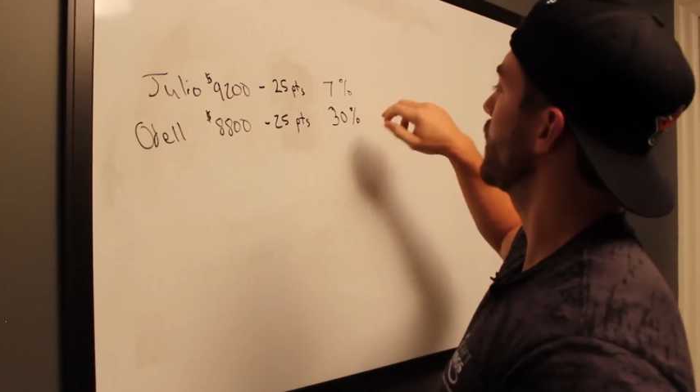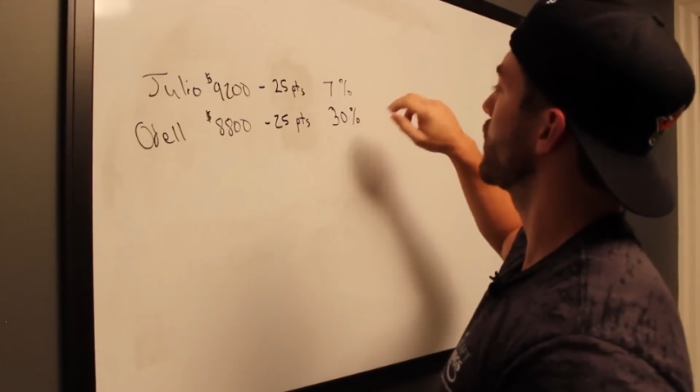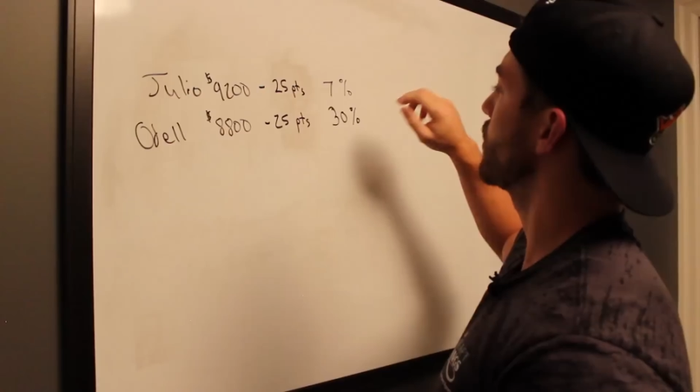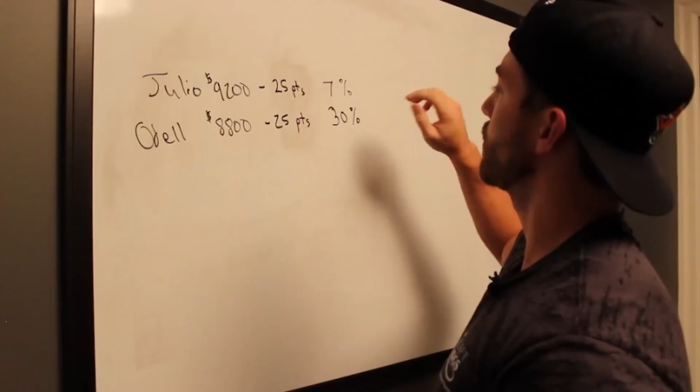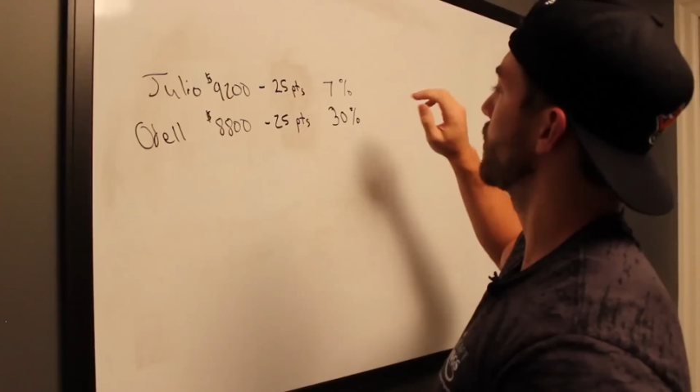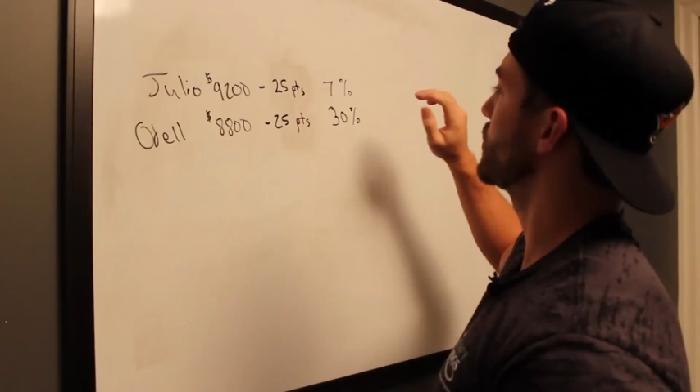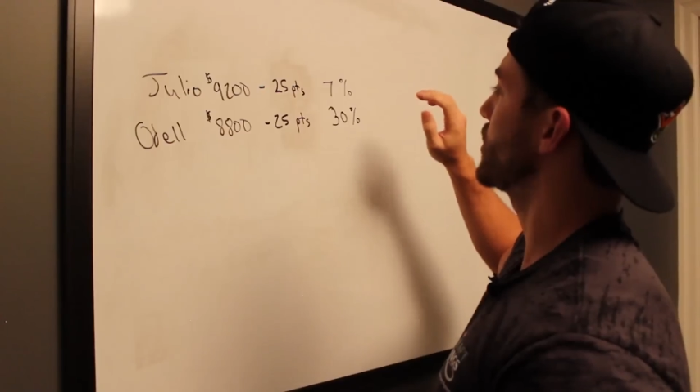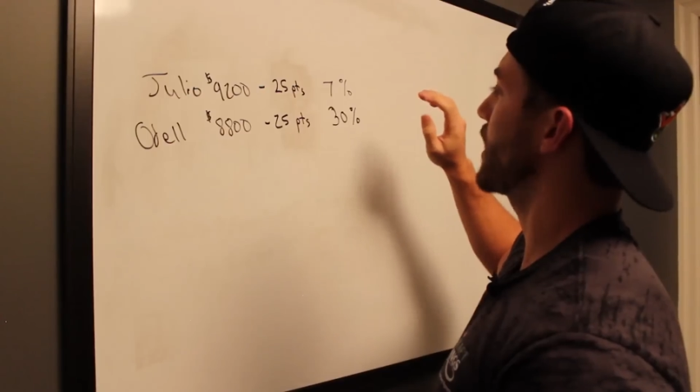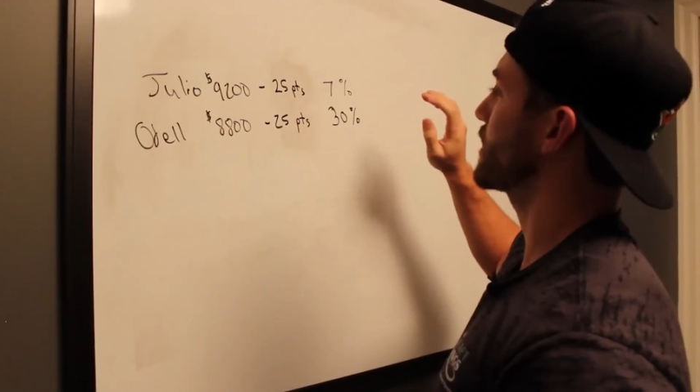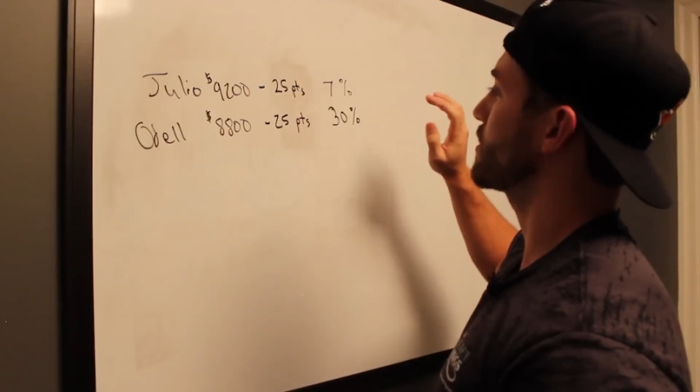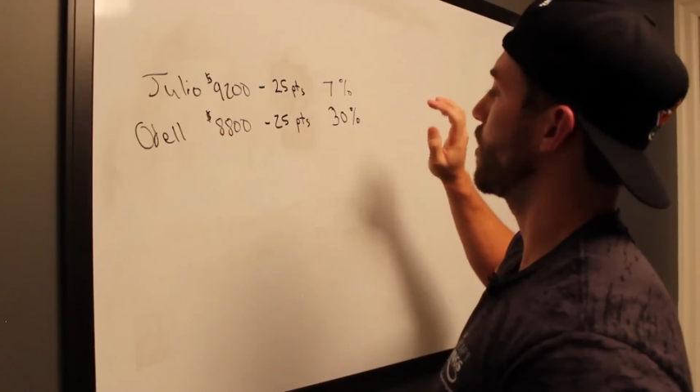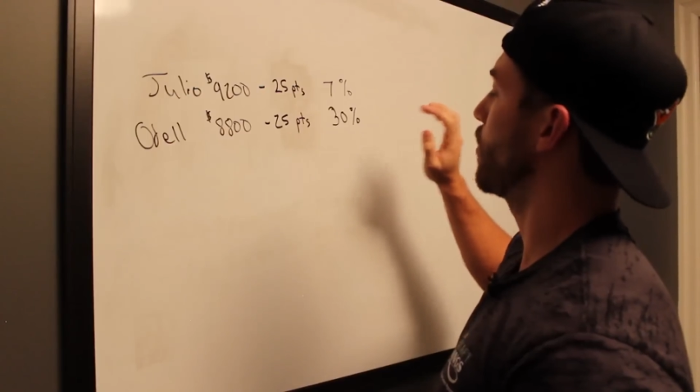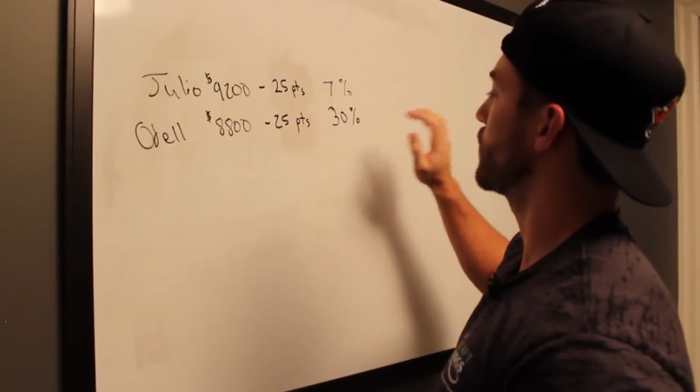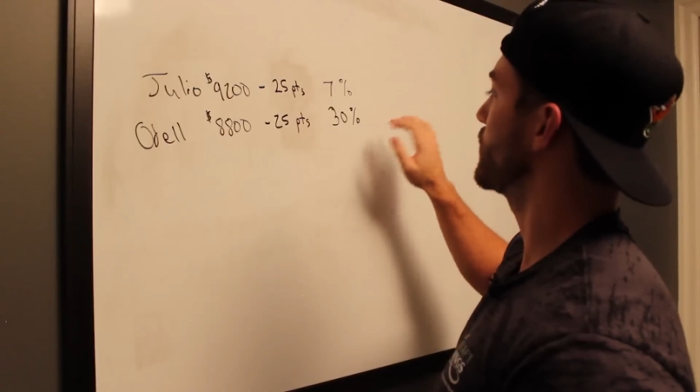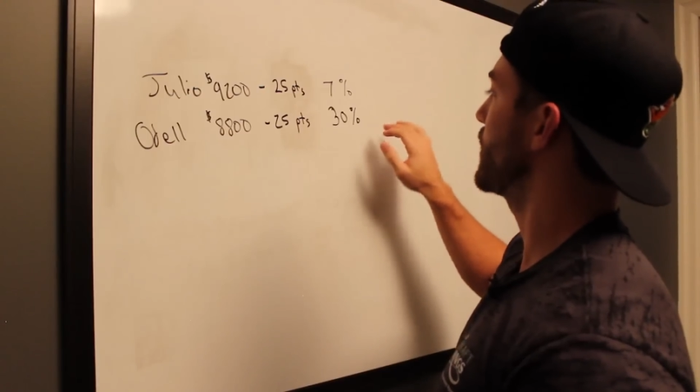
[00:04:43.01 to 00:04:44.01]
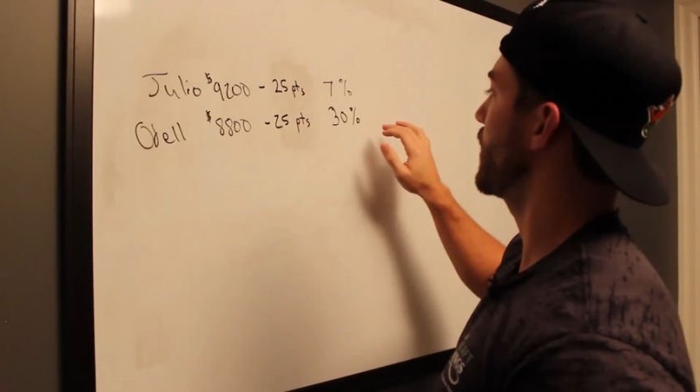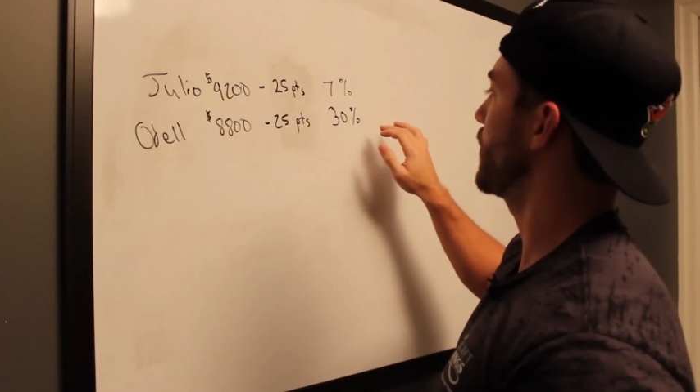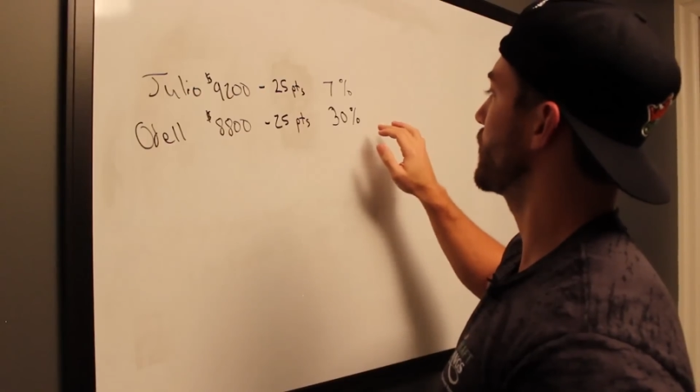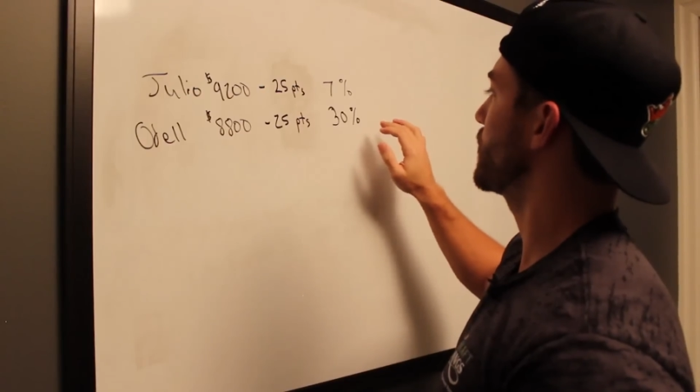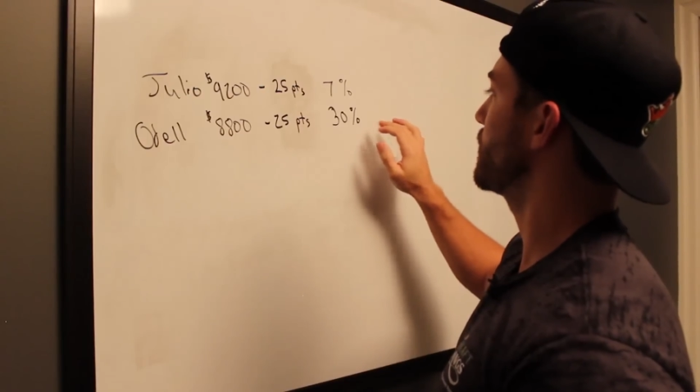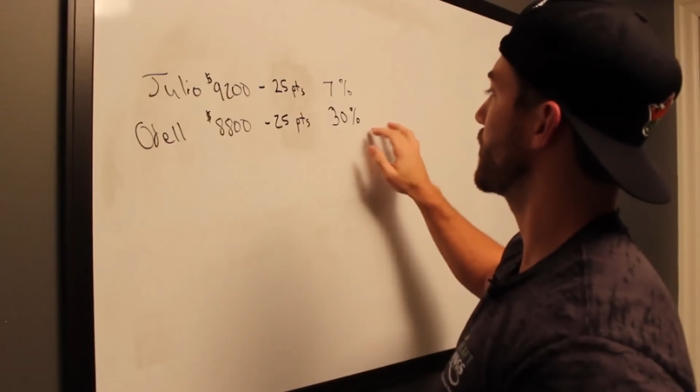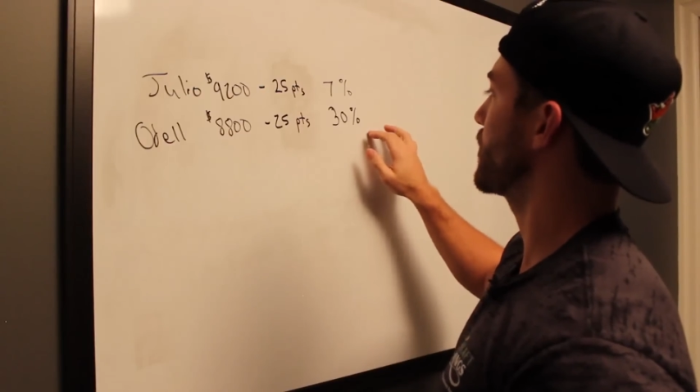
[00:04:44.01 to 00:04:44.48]
you project
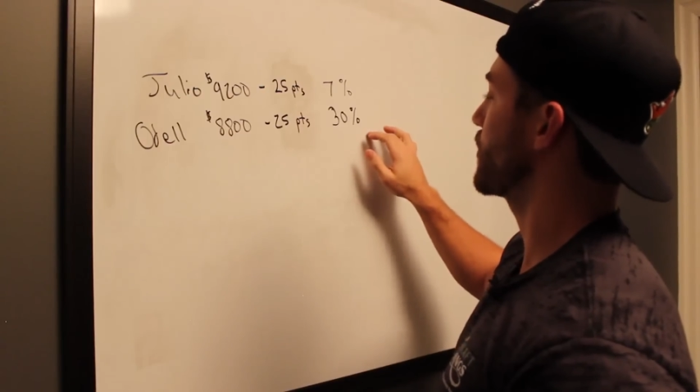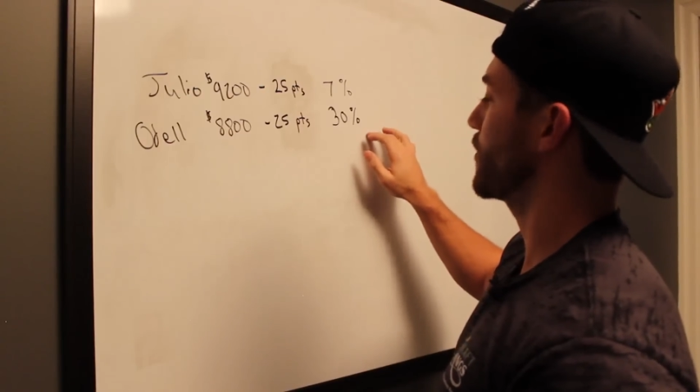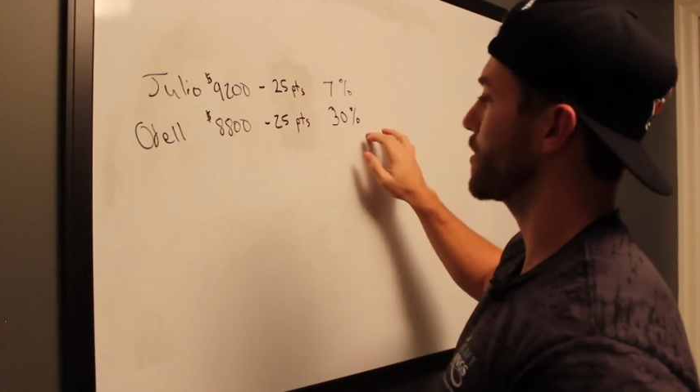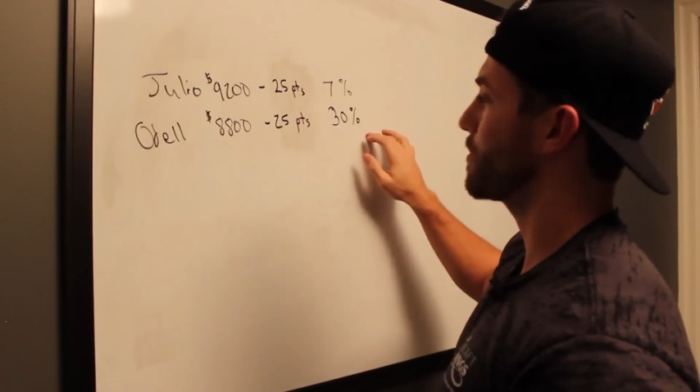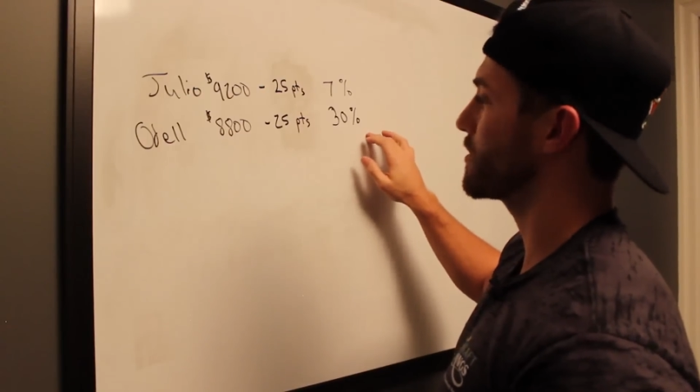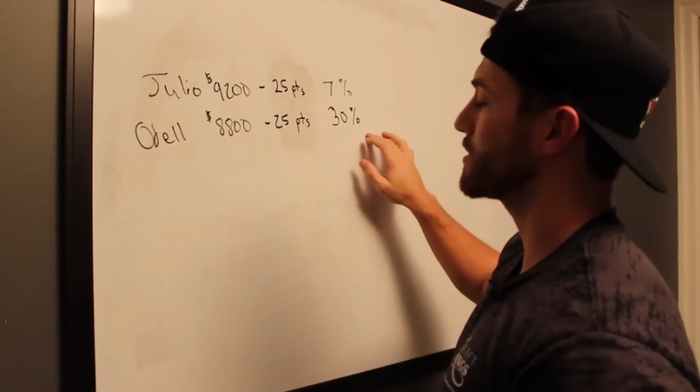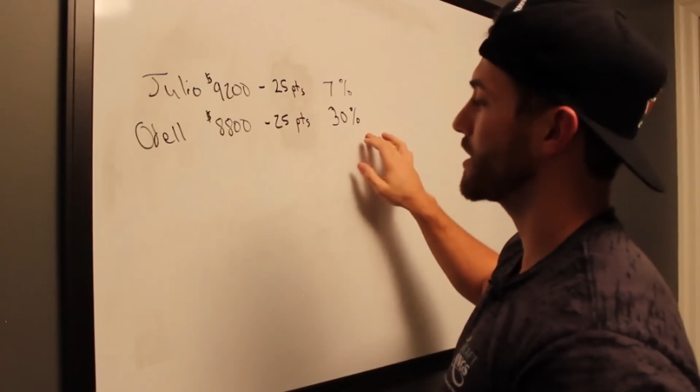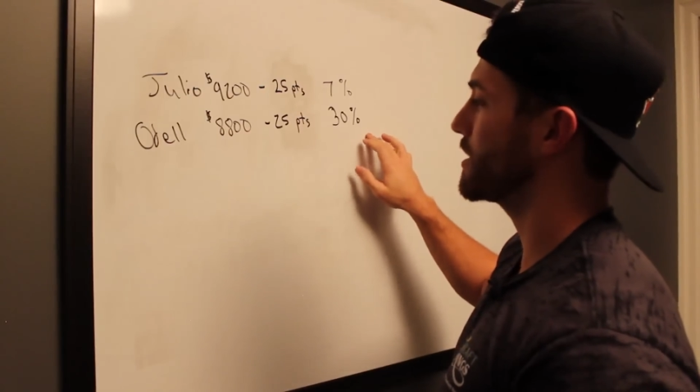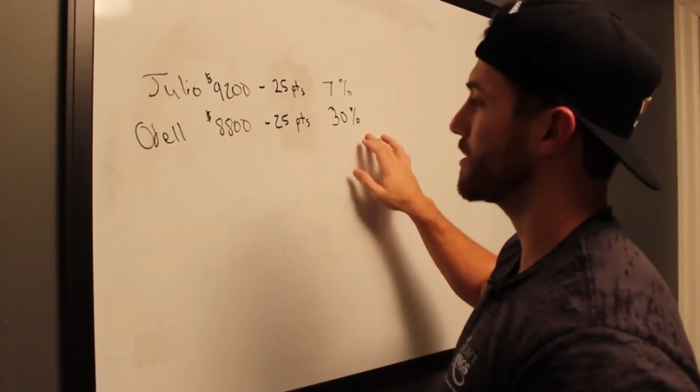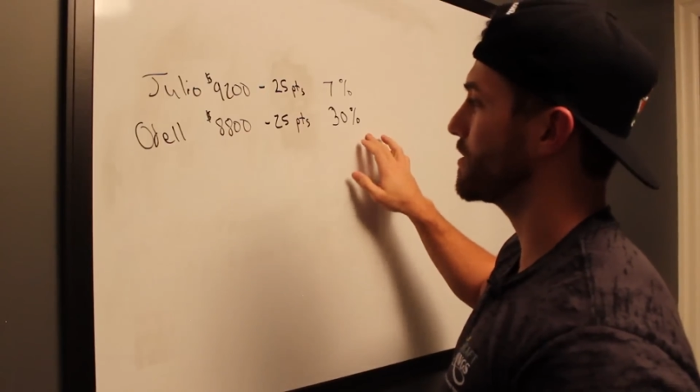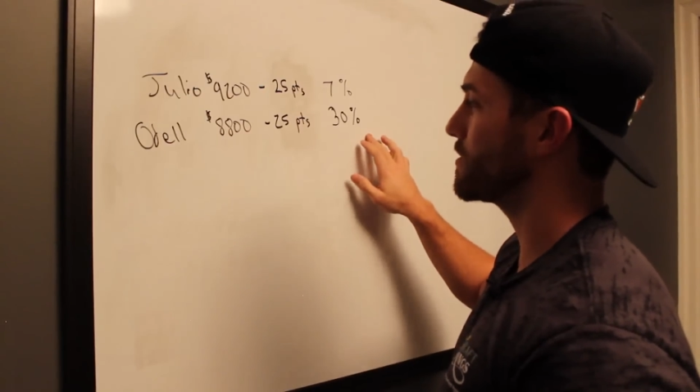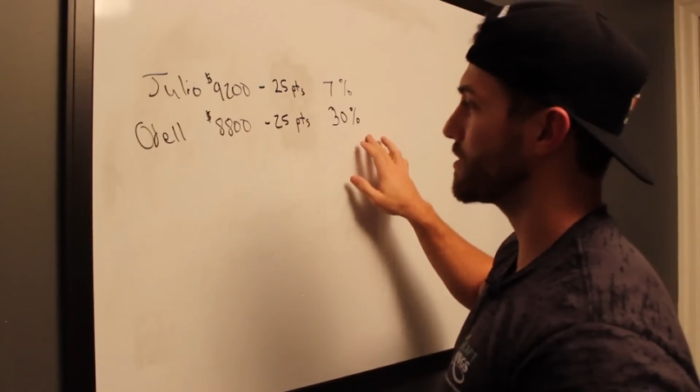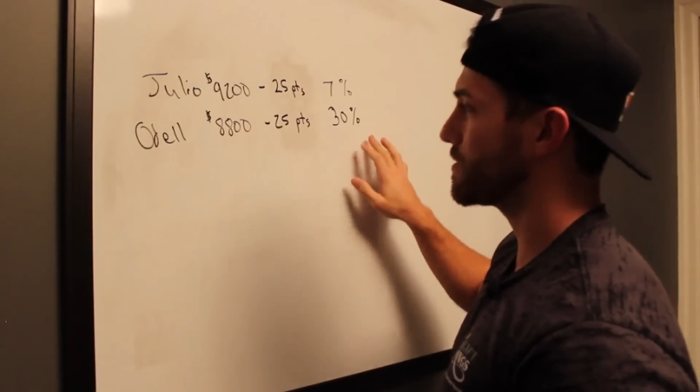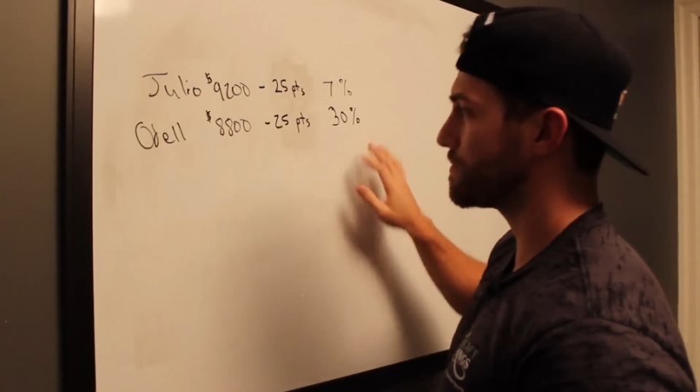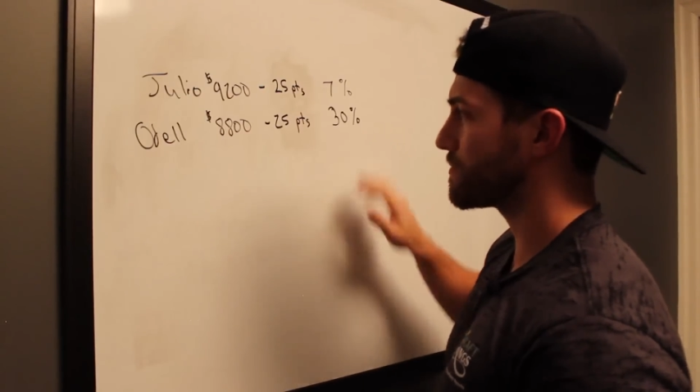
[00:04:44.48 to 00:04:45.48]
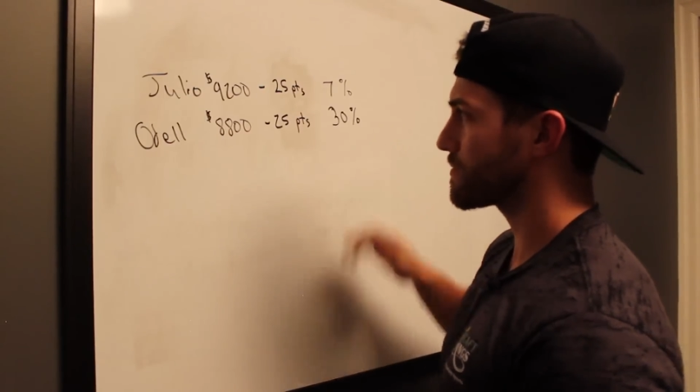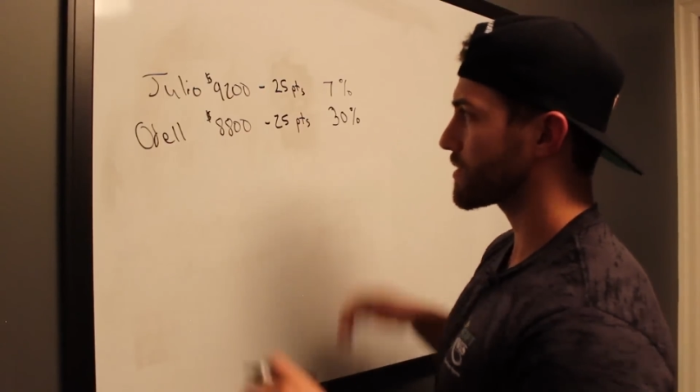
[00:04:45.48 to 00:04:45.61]
Odell to be 30% owned.